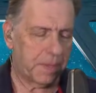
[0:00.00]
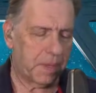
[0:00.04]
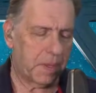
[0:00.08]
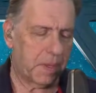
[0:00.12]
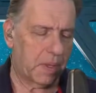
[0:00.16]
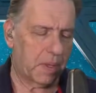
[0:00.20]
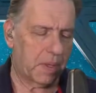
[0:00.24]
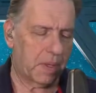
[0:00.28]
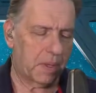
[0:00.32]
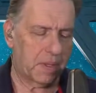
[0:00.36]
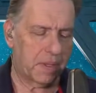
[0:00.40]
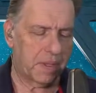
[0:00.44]

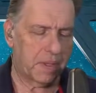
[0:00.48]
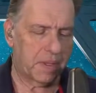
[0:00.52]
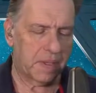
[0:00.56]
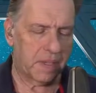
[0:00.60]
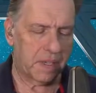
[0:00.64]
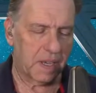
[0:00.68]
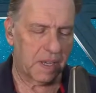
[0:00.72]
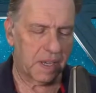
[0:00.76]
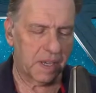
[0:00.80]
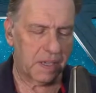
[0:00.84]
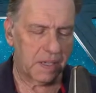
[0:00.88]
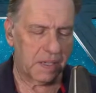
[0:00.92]
This is
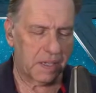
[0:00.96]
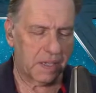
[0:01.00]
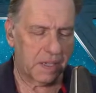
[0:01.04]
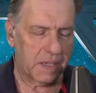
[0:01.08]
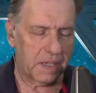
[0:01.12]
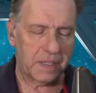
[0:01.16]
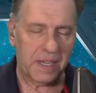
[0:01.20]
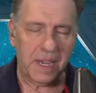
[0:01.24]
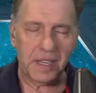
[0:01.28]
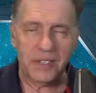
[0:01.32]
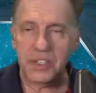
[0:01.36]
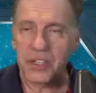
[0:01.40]

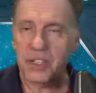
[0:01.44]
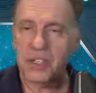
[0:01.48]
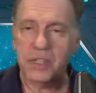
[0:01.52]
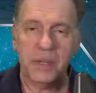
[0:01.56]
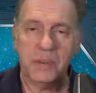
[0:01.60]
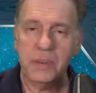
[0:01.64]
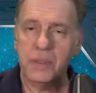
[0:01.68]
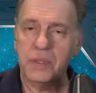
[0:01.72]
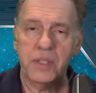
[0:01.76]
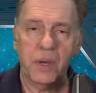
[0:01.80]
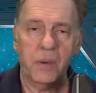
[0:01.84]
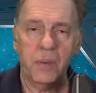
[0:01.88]
it
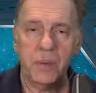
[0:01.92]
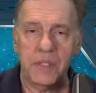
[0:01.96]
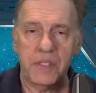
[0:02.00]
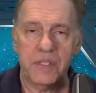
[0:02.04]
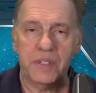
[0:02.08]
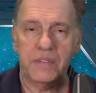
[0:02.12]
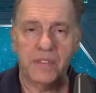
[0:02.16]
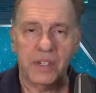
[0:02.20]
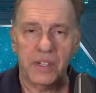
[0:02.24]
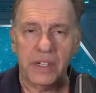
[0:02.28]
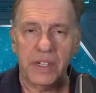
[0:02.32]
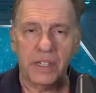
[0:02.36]
was always
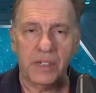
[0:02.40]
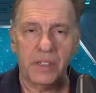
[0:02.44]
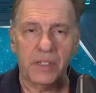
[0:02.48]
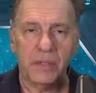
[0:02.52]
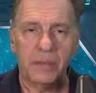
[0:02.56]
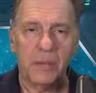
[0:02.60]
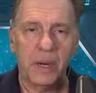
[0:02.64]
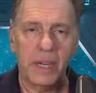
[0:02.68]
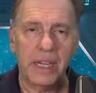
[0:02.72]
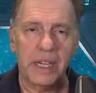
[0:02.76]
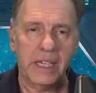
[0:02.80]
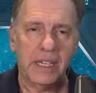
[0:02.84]
a very good
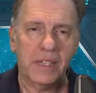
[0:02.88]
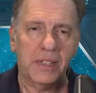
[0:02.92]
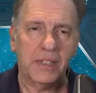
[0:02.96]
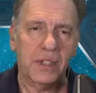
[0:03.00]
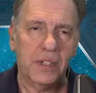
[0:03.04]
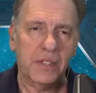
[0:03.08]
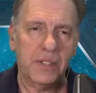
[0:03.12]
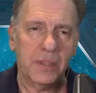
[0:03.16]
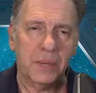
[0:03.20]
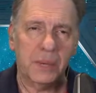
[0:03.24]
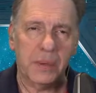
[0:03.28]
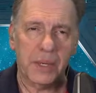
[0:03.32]
mic. It's
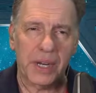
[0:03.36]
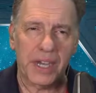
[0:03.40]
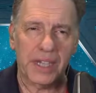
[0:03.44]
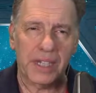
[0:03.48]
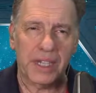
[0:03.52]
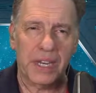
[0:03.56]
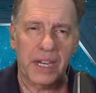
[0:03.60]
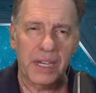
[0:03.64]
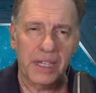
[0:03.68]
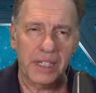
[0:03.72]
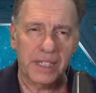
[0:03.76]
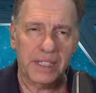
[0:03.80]
just that when I
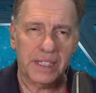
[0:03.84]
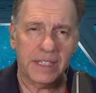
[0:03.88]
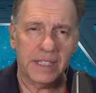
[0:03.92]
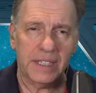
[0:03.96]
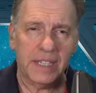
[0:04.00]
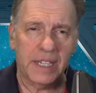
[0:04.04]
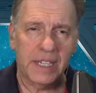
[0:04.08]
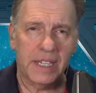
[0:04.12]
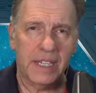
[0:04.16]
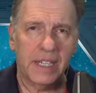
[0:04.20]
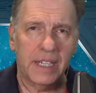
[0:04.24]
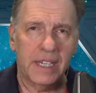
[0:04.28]
got it,
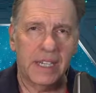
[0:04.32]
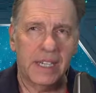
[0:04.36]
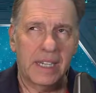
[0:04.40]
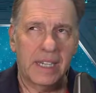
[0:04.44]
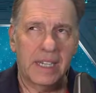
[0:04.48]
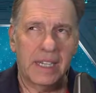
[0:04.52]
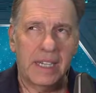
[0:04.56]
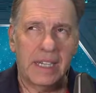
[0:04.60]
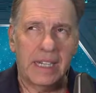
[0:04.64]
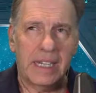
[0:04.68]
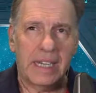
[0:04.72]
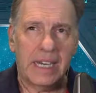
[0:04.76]

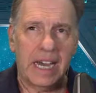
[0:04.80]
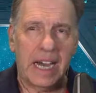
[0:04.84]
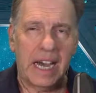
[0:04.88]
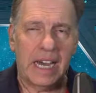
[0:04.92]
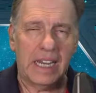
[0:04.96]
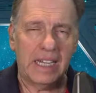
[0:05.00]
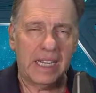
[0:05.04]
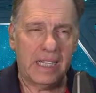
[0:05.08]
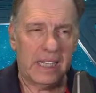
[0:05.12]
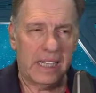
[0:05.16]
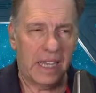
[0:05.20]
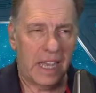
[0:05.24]
I
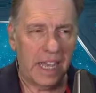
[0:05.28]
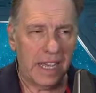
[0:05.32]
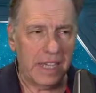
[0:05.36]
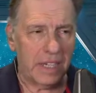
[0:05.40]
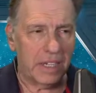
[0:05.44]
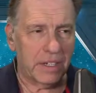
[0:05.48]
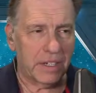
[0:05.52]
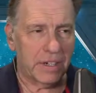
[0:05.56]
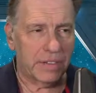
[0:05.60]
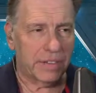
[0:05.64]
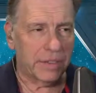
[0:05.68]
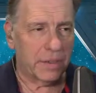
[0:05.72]
didn't like
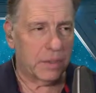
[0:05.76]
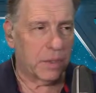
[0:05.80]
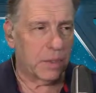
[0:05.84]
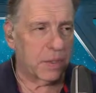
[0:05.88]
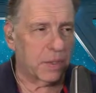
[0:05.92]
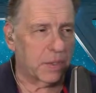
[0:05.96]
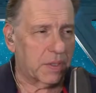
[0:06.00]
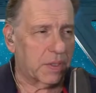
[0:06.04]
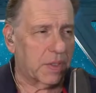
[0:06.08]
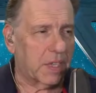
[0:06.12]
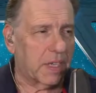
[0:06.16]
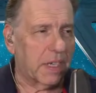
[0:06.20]
it at
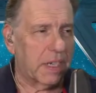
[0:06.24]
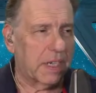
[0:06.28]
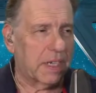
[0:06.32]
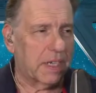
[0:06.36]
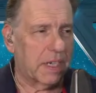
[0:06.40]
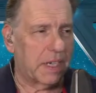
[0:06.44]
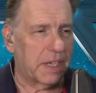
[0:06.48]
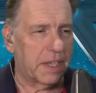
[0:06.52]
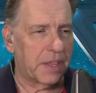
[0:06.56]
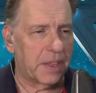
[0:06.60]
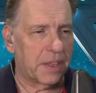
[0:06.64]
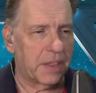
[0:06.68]
first.
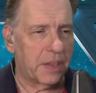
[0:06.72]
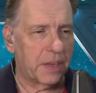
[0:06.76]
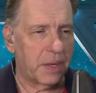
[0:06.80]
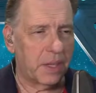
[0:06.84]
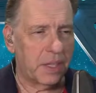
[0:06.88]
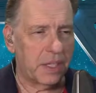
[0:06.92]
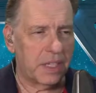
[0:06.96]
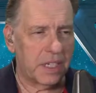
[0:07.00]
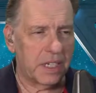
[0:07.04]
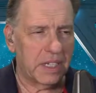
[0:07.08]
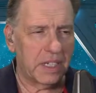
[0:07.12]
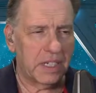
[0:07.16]
I
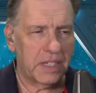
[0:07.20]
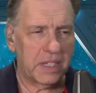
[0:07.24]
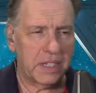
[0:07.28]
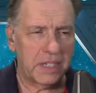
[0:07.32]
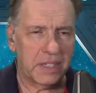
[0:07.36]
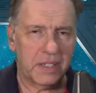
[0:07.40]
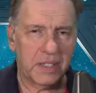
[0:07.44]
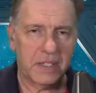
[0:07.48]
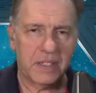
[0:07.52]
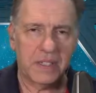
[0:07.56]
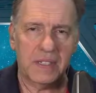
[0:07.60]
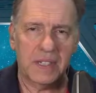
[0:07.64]
thought it
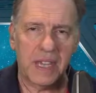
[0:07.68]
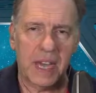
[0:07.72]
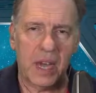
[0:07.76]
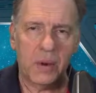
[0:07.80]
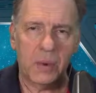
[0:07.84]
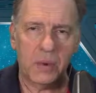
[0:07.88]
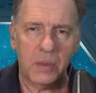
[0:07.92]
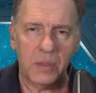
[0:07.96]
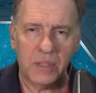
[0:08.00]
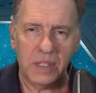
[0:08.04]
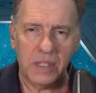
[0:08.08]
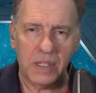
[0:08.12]
didn't
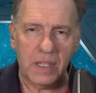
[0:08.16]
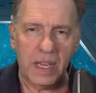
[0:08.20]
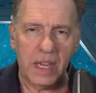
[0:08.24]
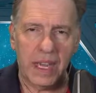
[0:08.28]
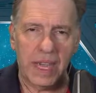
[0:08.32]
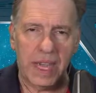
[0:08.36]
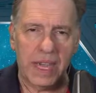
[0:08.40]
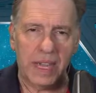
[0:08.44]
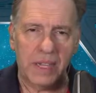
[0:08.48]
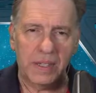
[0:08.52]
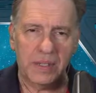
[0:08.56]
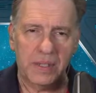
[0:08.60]
sound
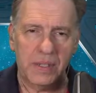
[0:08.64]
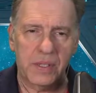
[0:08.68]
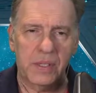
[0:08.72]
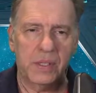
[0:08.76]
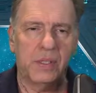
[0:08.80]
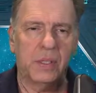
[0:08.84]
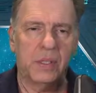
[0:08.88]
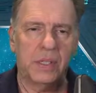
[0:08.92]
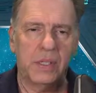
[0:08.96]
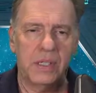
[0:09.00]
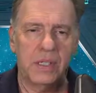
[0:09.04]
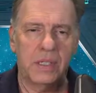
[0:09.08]
as
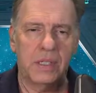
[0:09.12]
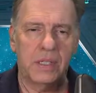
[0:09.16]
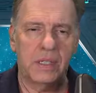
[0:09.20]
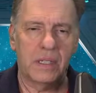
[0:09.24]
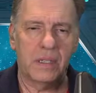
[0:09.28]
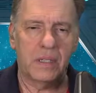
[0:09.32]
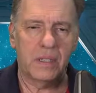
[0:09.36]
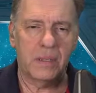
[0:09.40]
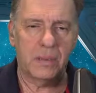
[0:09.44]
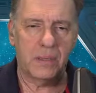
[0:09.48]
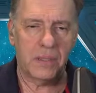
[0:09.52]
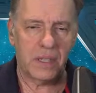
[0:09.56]
good
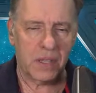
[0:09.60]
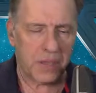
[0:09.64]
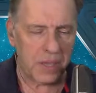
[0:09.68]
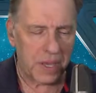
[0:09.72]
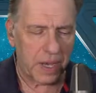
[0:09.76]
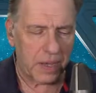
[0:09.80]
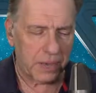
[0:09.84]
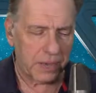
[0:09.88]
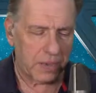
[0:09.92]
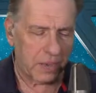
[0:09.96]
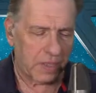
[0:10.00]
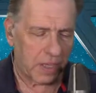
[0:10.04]
because it was
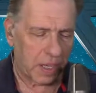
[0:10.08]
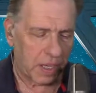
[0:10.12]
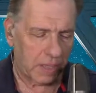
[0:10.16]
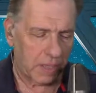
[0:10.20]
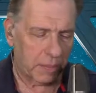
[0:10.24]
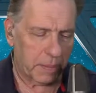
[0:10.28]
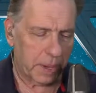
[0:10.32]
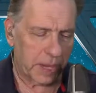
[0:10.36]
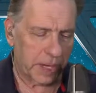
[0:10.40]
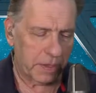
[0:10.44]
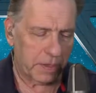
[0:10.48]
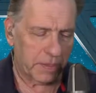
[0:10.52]

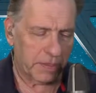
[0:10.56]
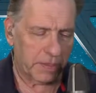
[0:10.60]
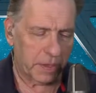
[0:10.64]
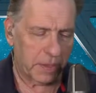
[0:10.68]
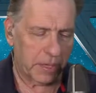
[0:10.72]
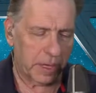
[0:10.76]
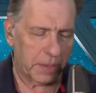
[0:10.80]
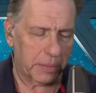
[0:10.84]
$1,000 microphone.